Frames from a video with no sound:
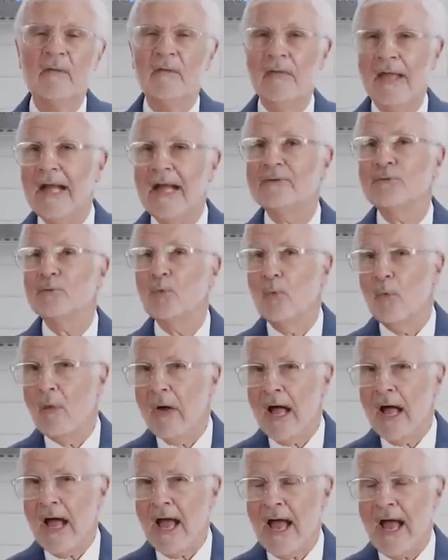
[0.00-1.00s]
That's
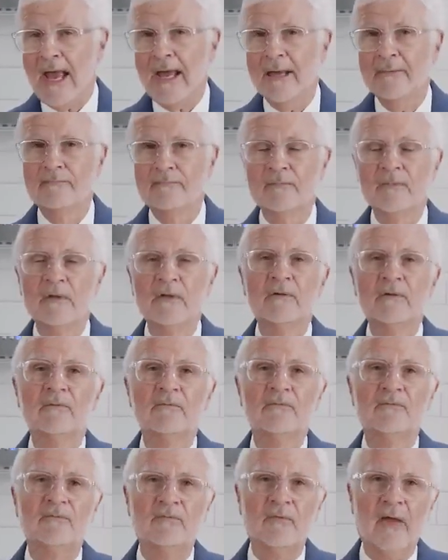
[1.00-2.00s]
why
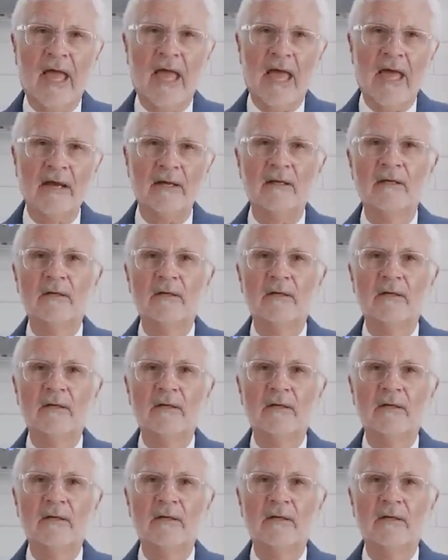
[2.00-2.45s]
fat